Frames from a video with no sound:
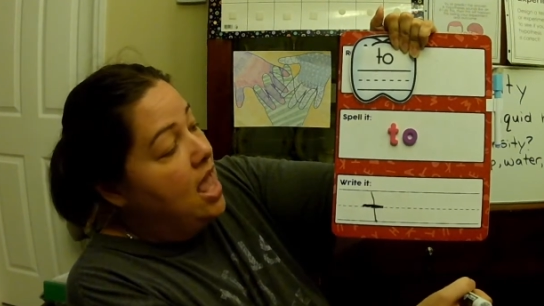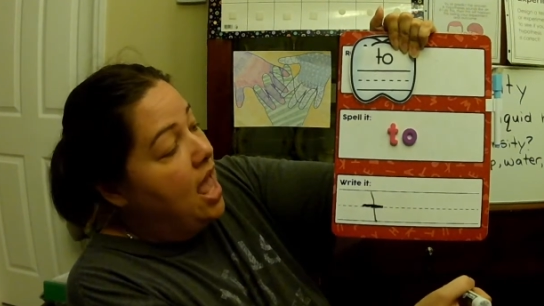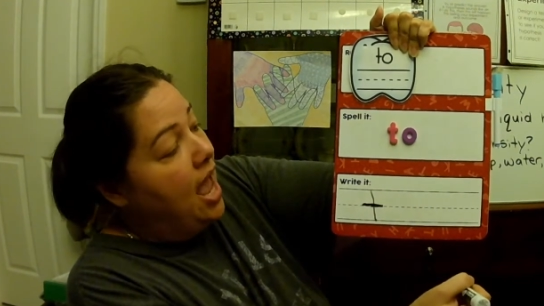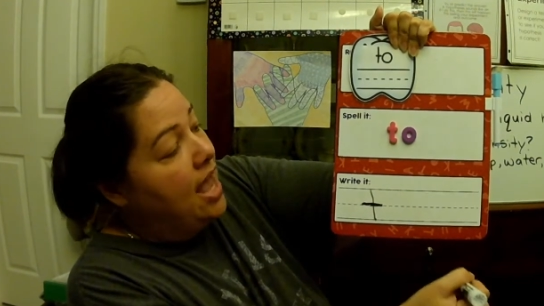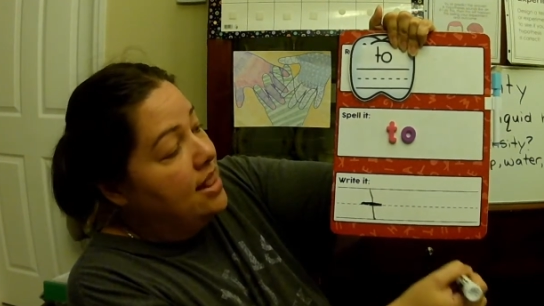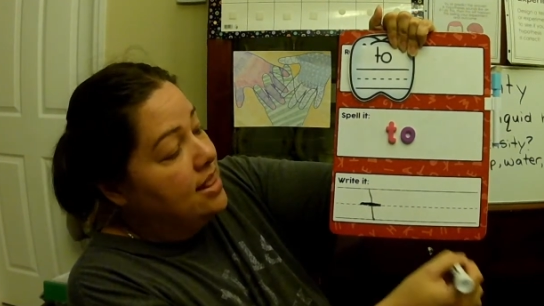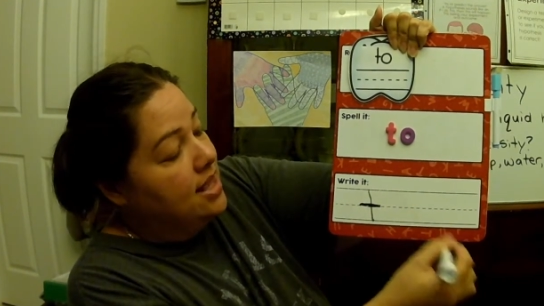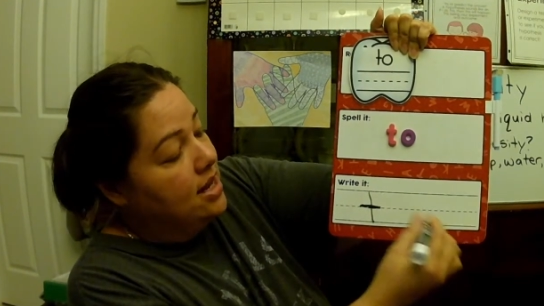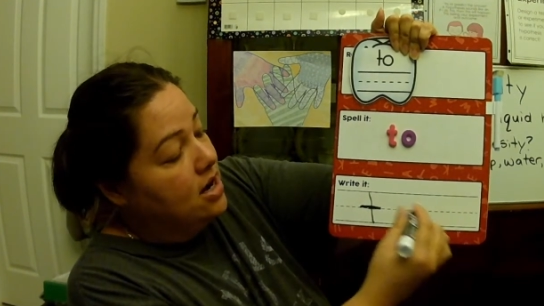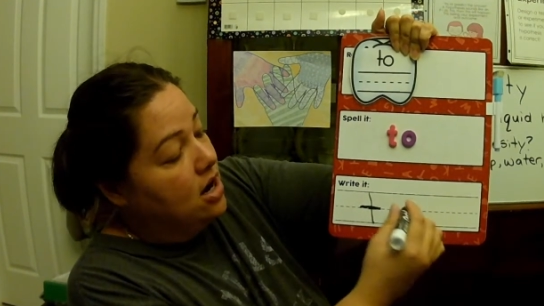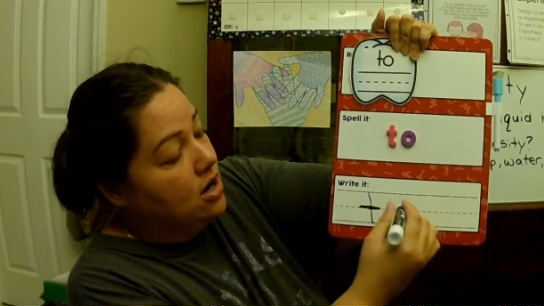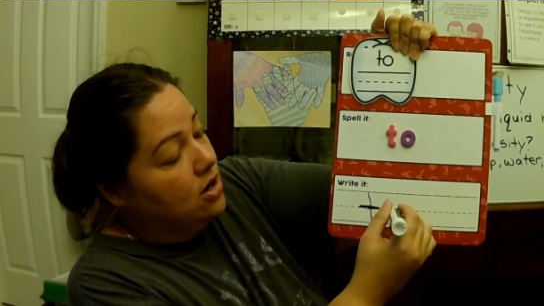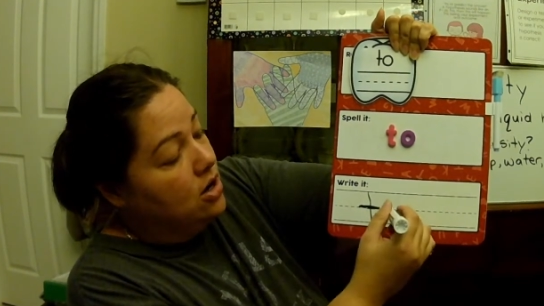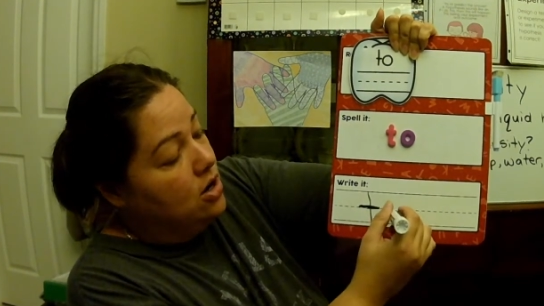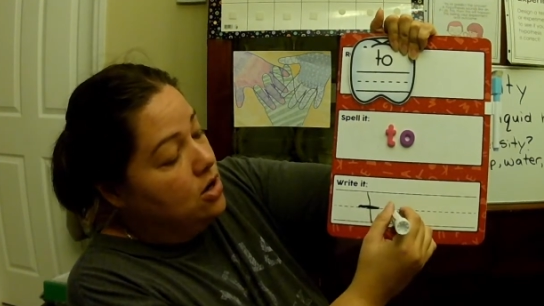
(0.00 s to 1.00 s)
And then our
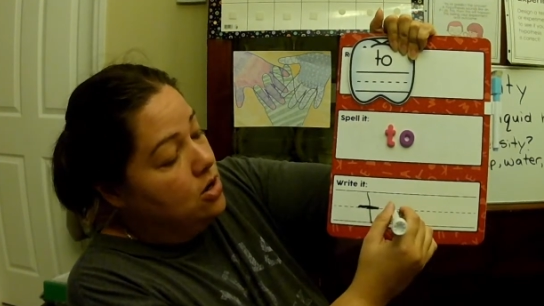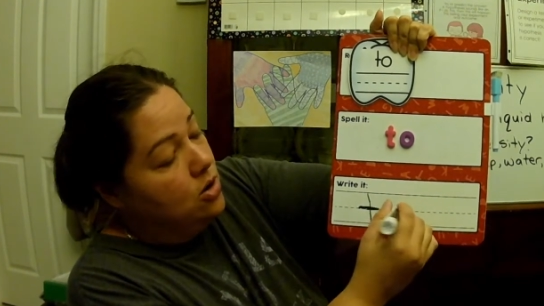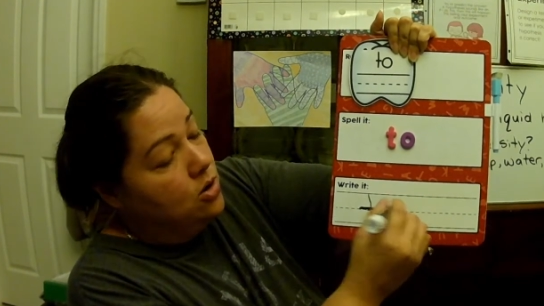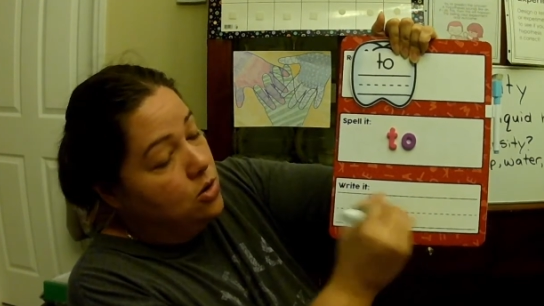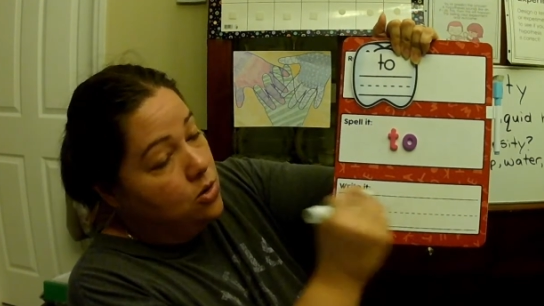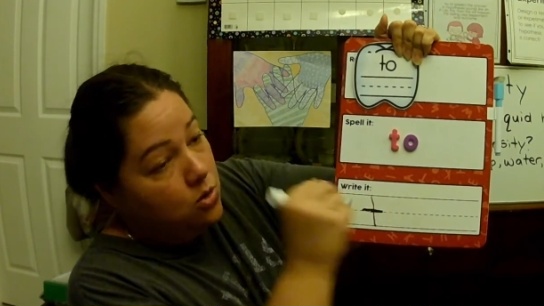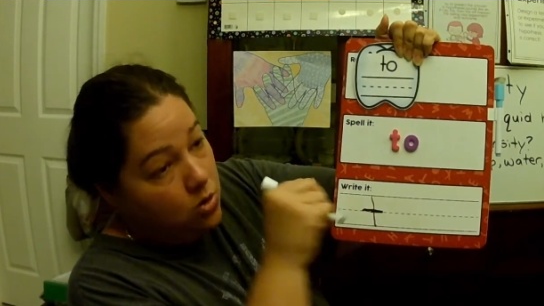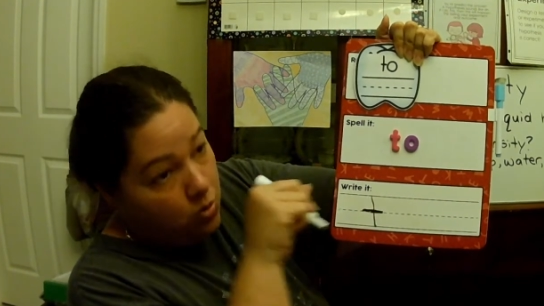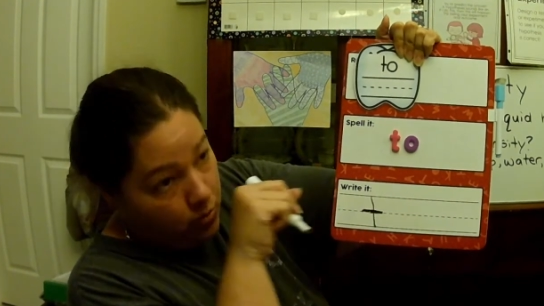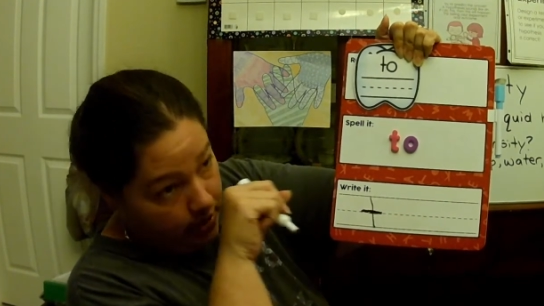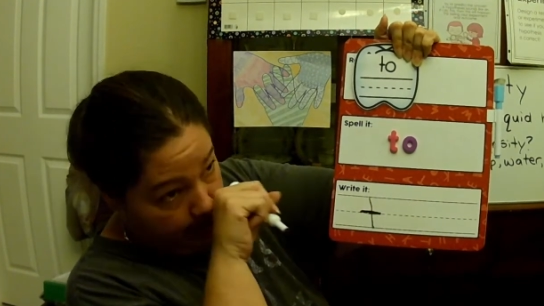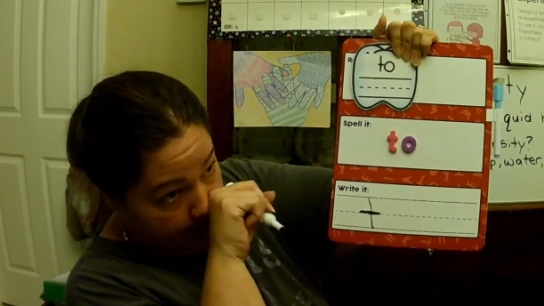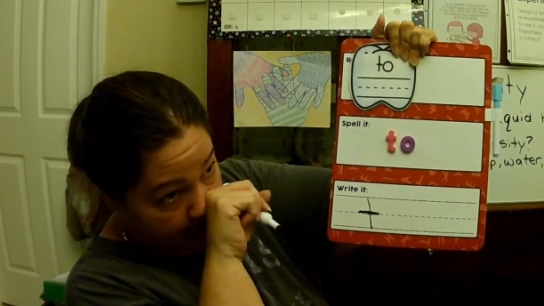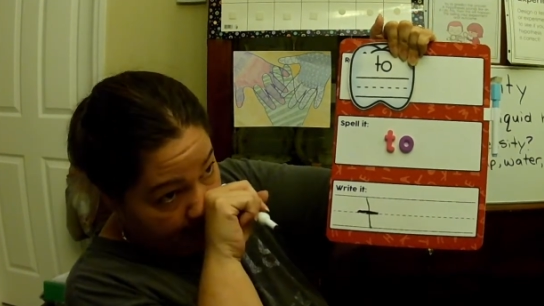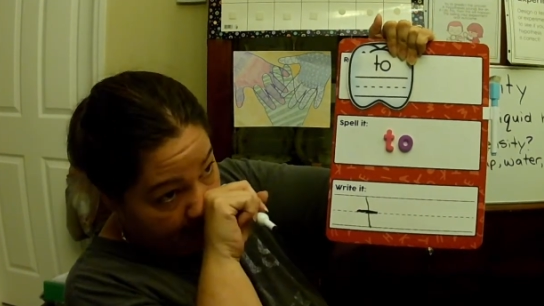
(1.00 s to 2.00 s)
O, we
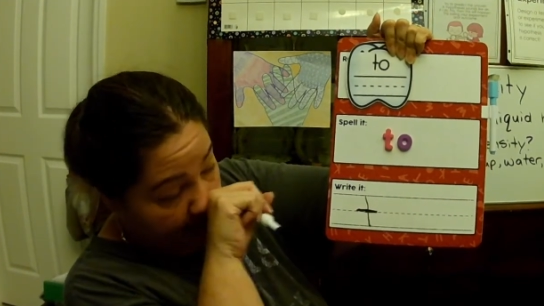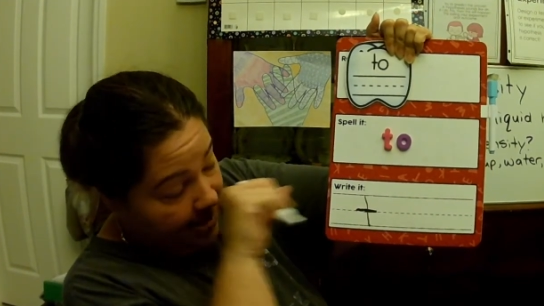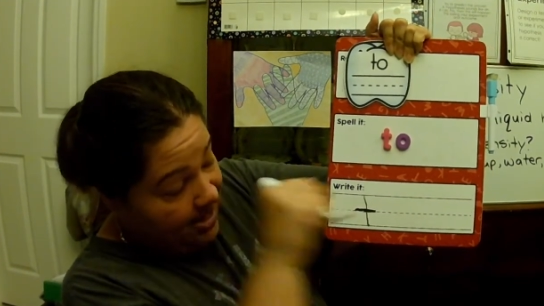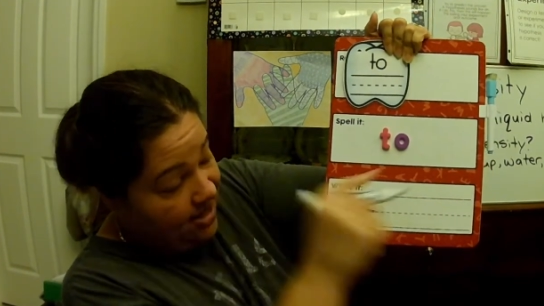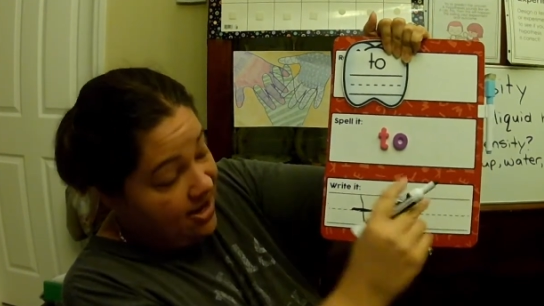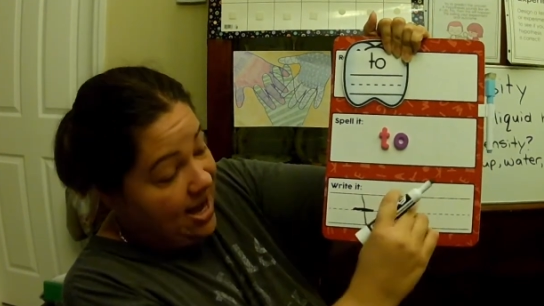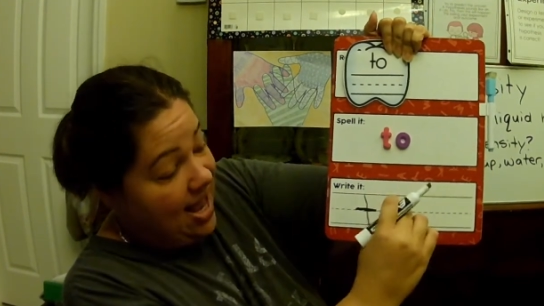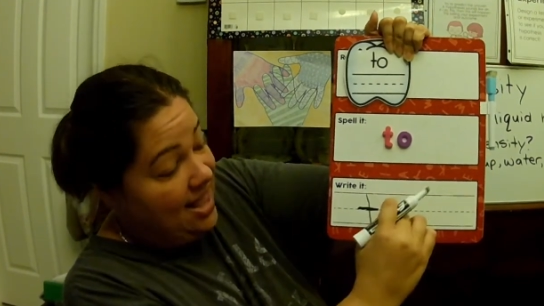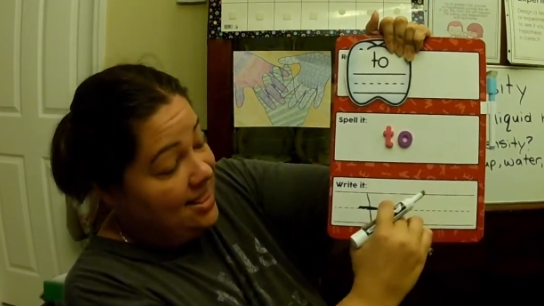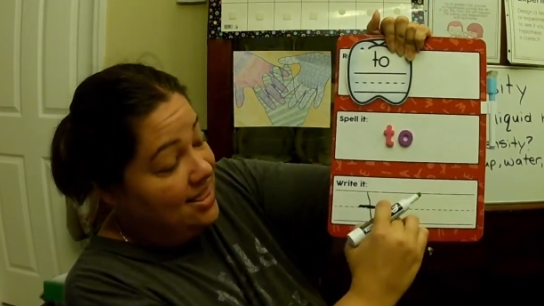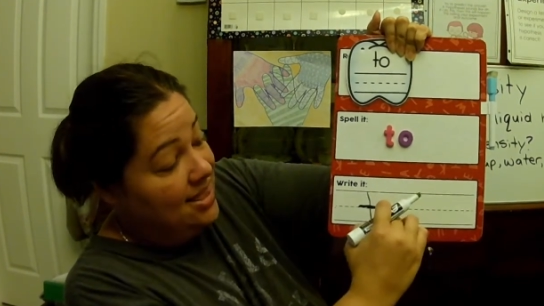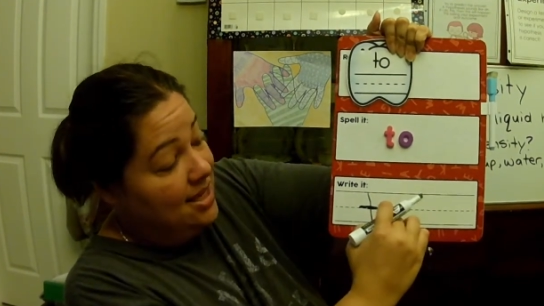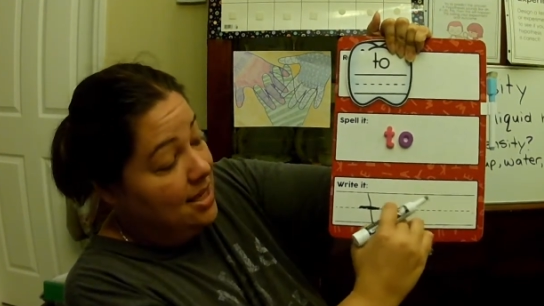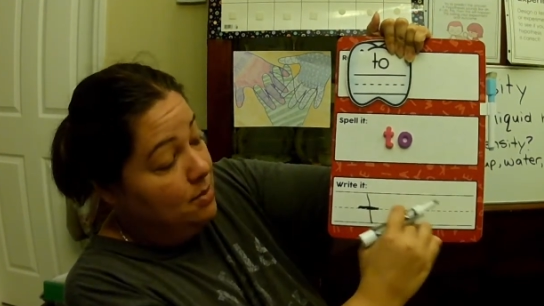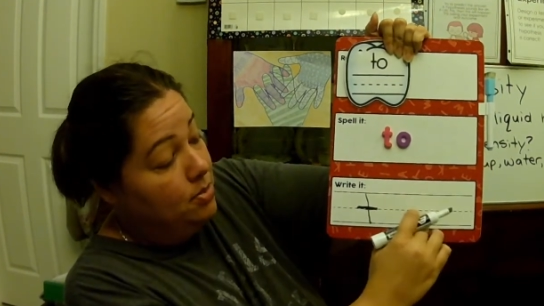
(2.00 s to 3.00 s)
start here at
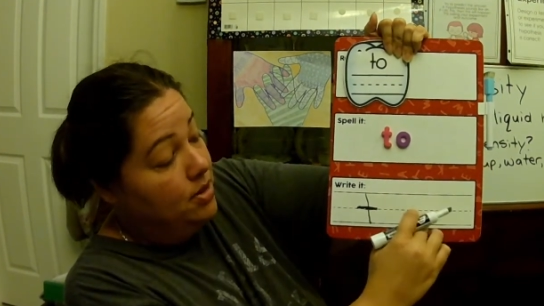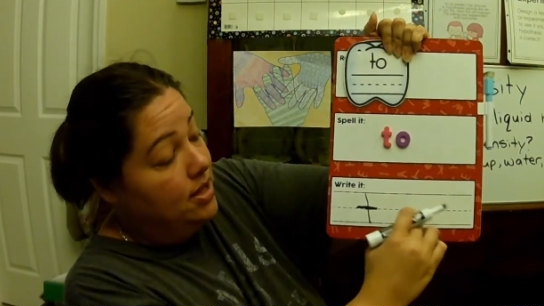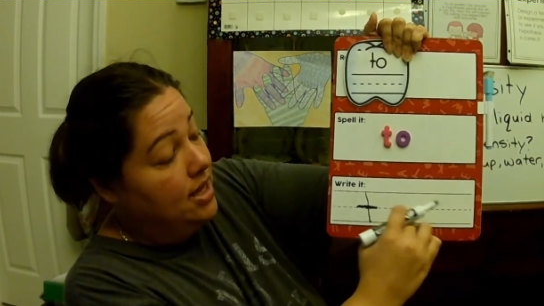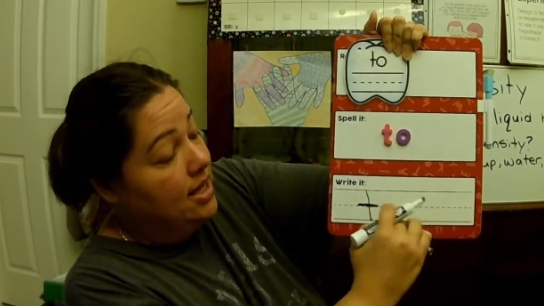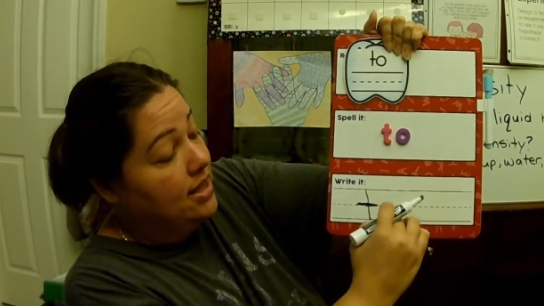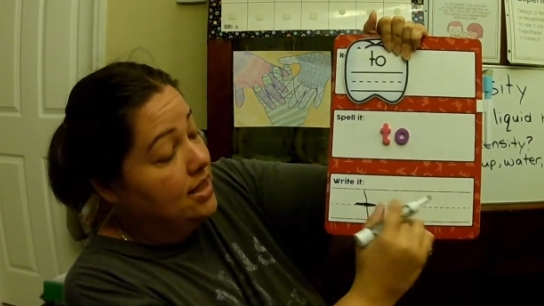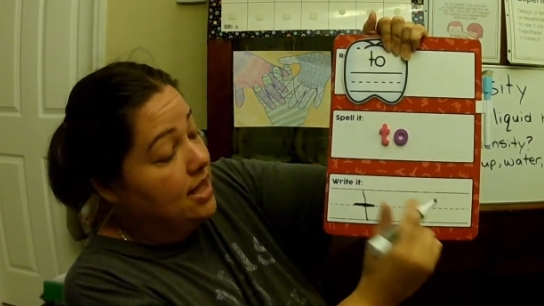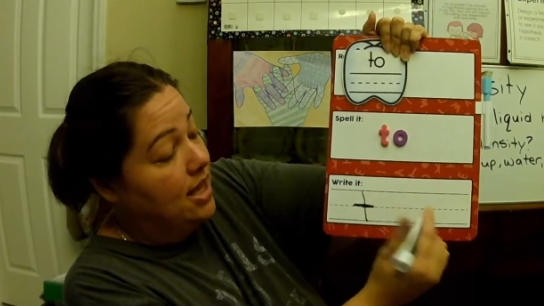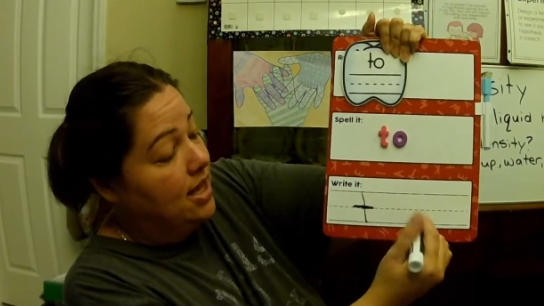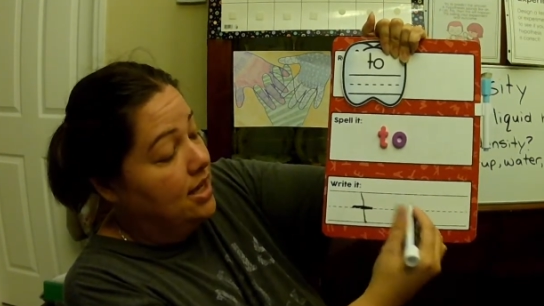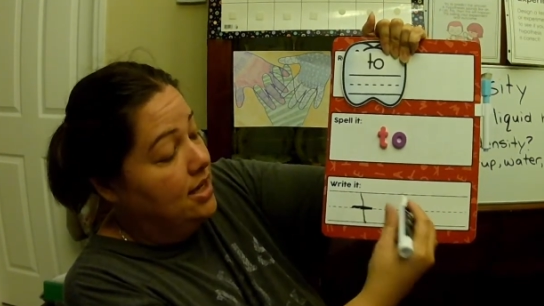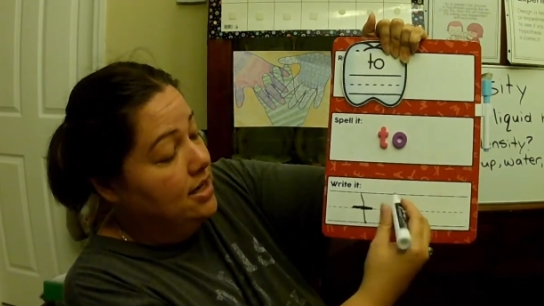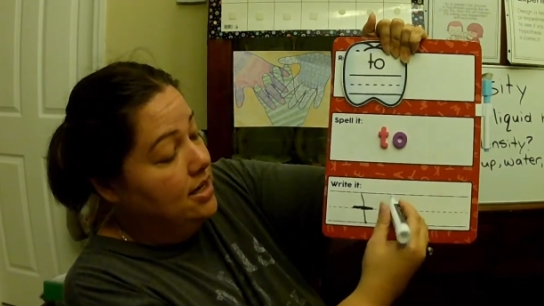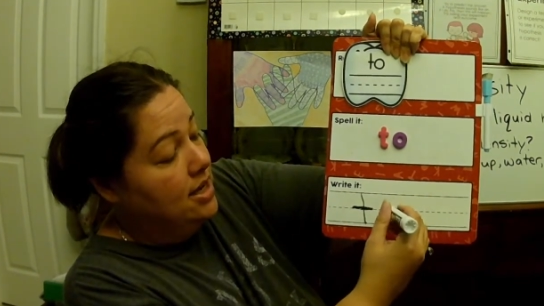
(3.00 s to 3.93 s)
the plane line,